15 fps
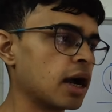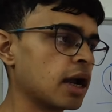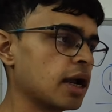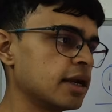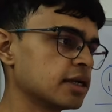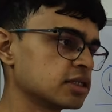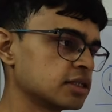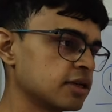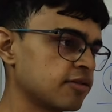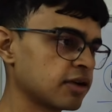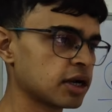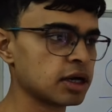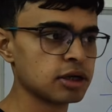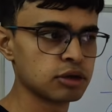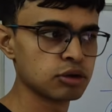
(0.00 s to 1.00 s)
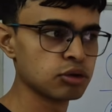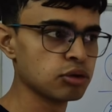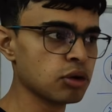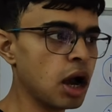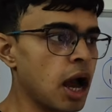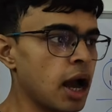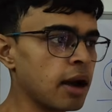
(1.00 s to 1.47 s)
it is difficult
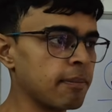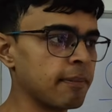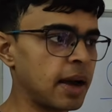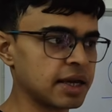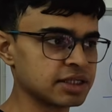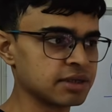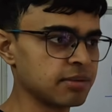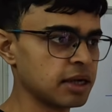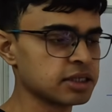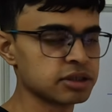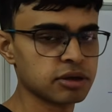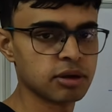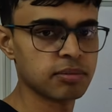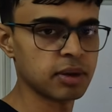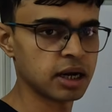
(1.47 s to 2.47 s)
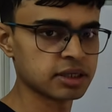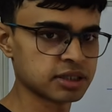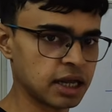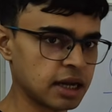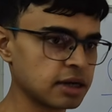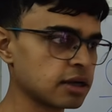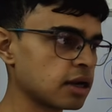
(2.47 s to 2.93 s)
to maximize your marks
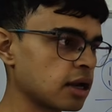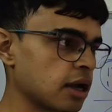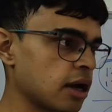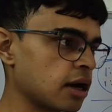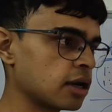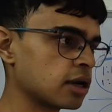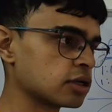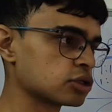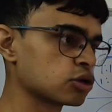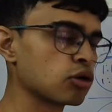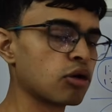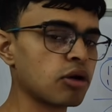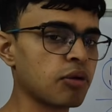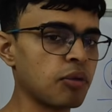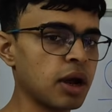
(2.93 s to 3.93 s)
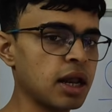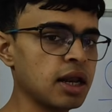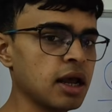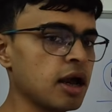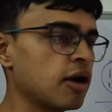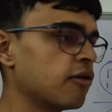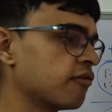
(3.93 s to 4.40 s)
and score
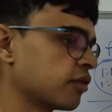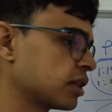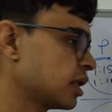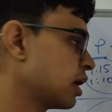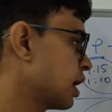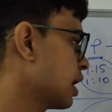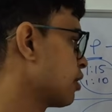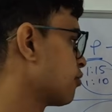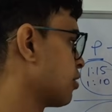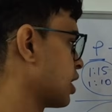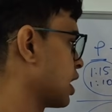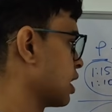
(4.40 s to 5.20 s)
well within 1